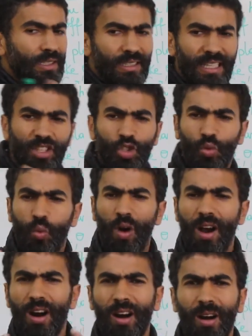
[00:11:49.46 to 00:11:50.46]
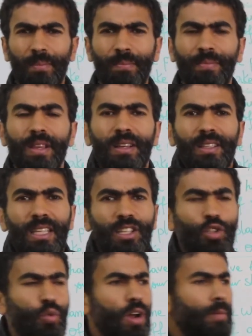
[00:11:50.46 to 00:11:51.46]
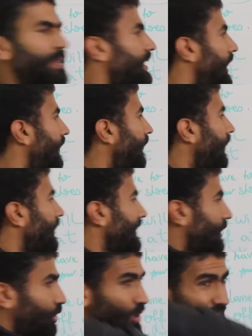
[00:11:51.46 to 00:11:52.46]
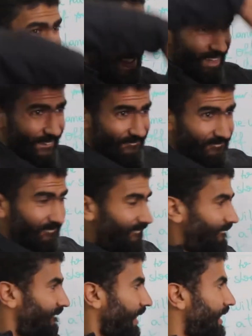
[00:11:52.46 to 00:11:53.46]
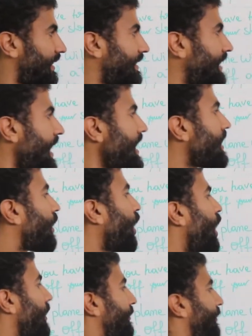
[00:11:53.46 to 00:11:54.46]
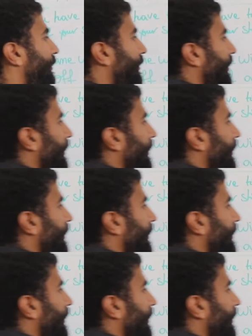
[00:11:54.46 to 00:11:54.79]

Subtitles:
It's warm. It's warm inside. So it's take off.